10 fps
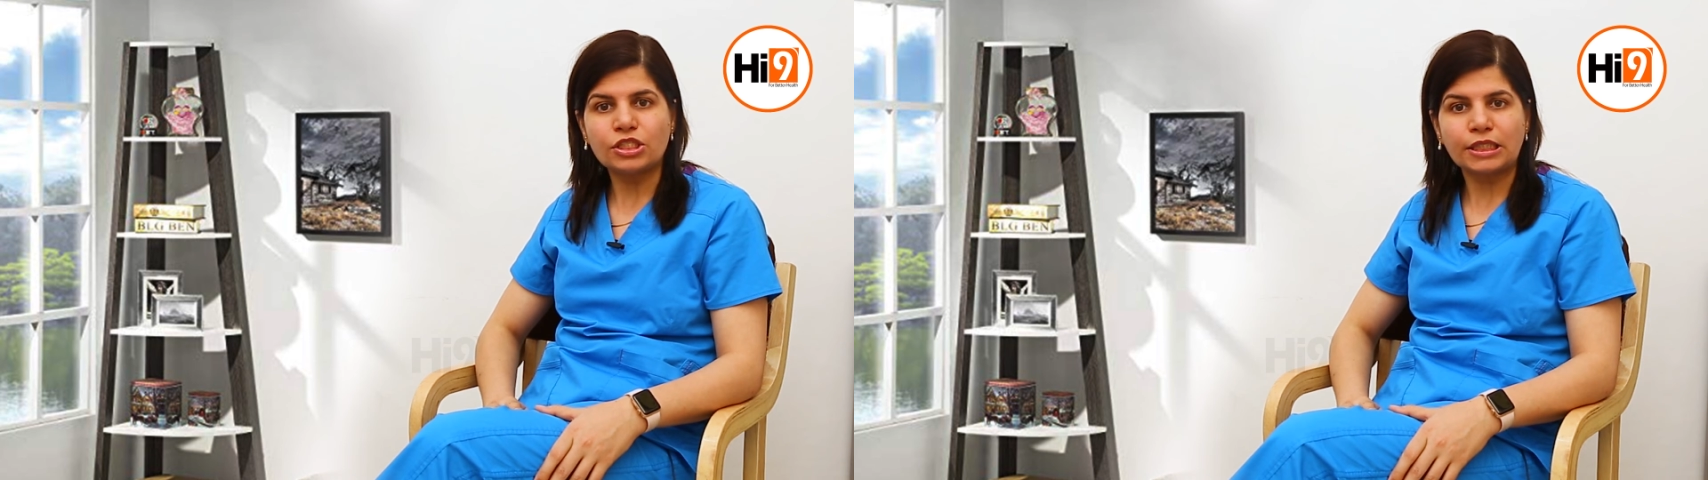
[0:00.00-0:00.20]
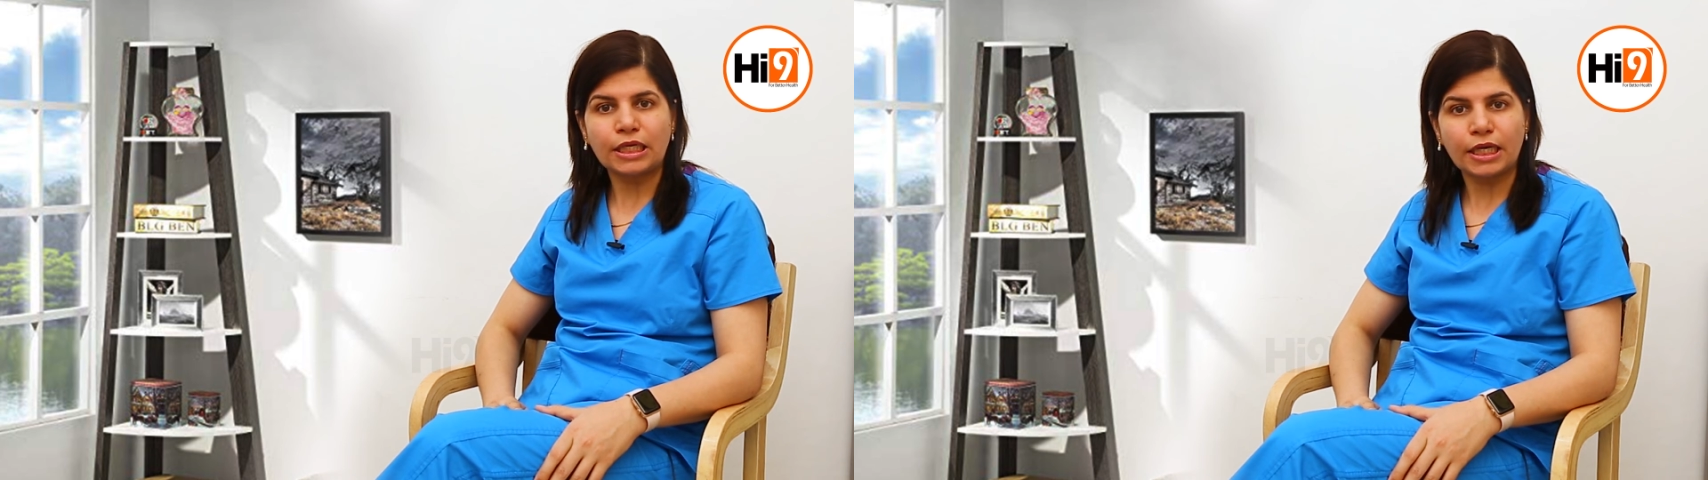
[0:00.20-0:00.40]

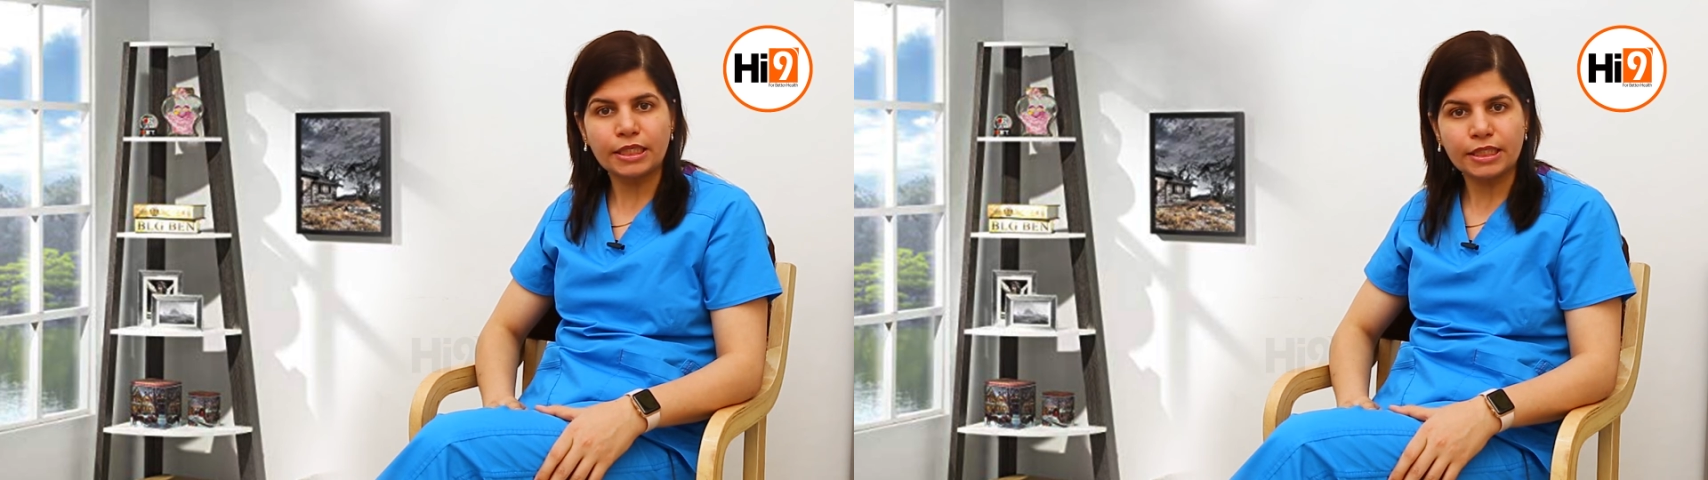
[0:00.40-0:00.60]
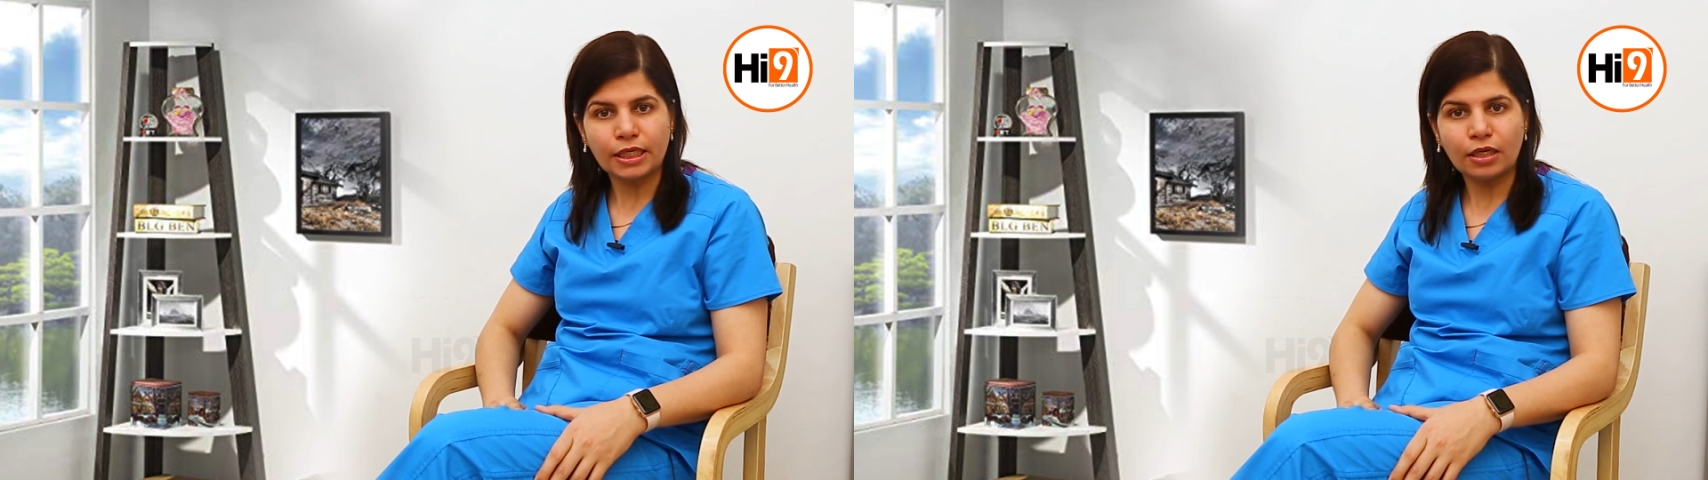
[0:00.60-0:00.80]

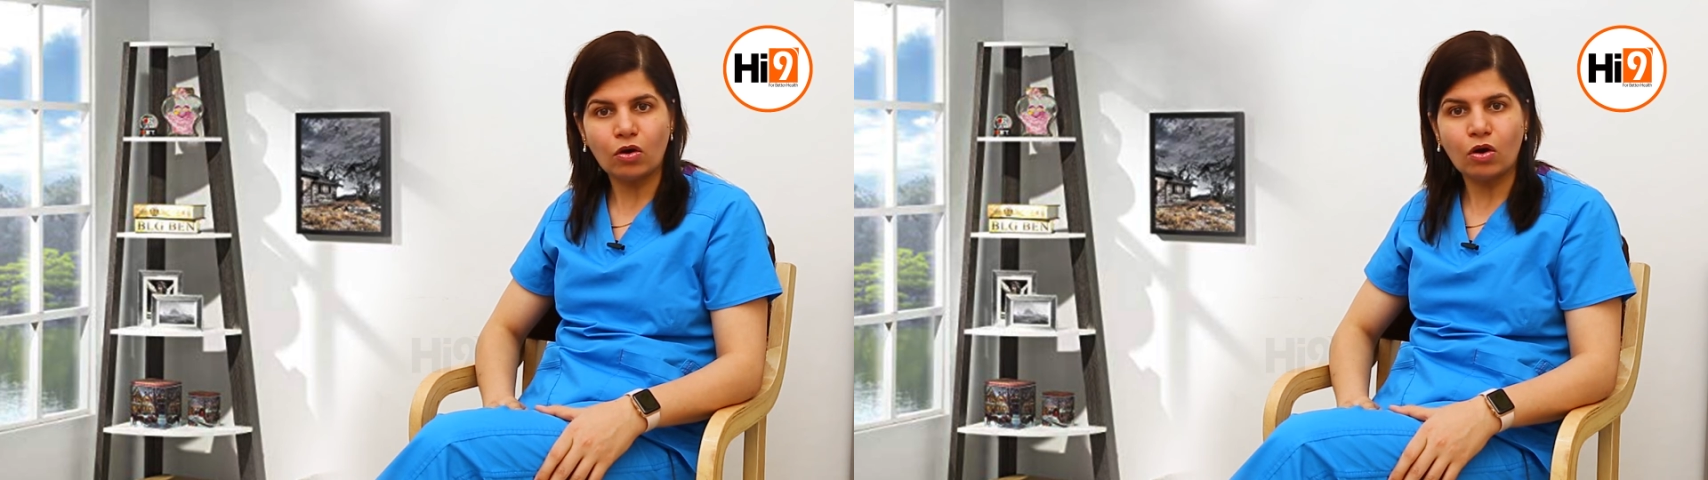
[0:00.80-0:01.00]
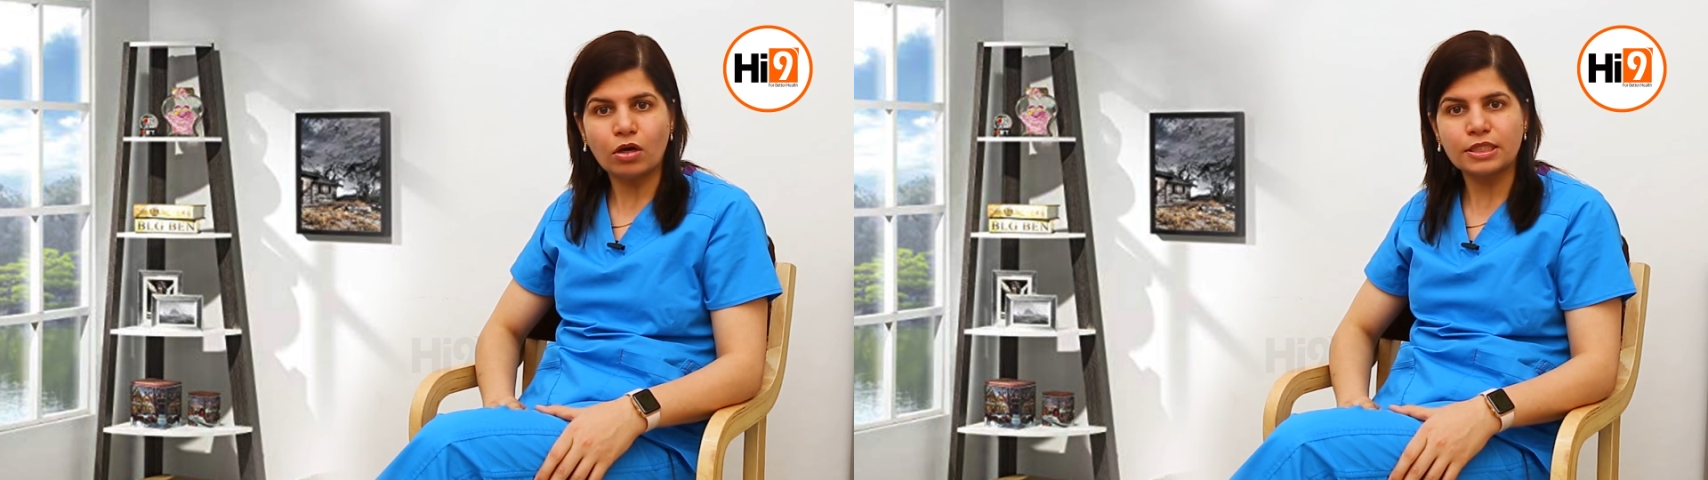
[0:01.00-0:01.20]
GnRH
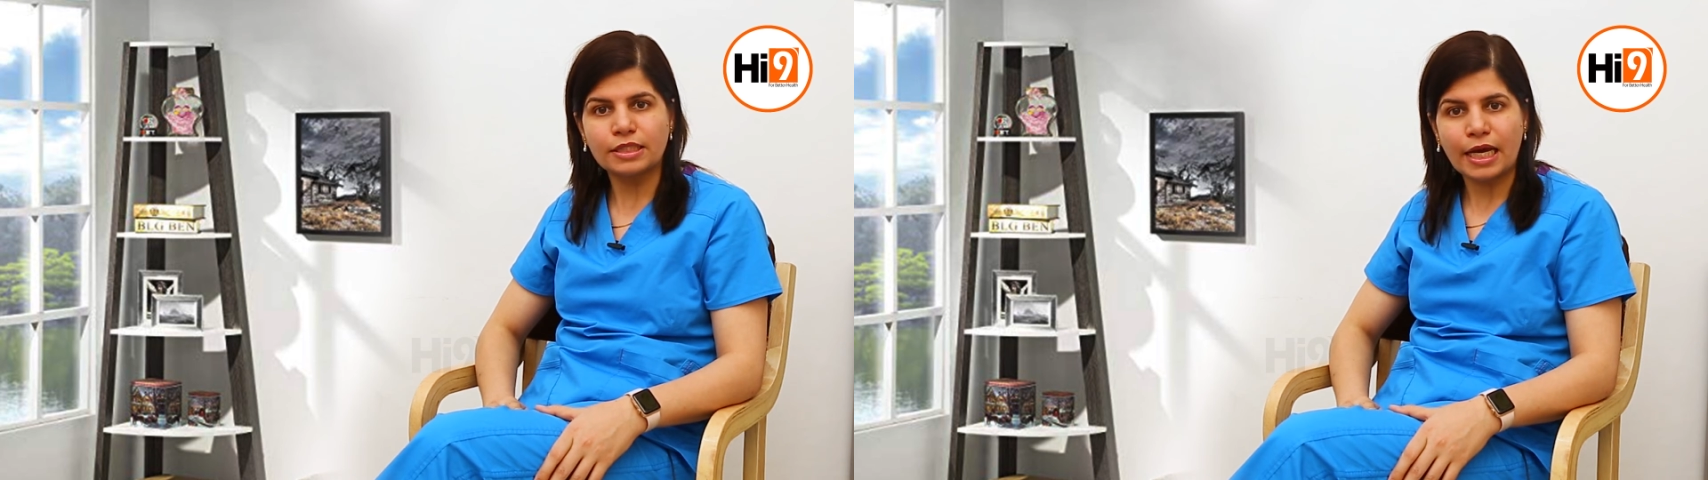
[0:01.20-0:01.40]
analogs,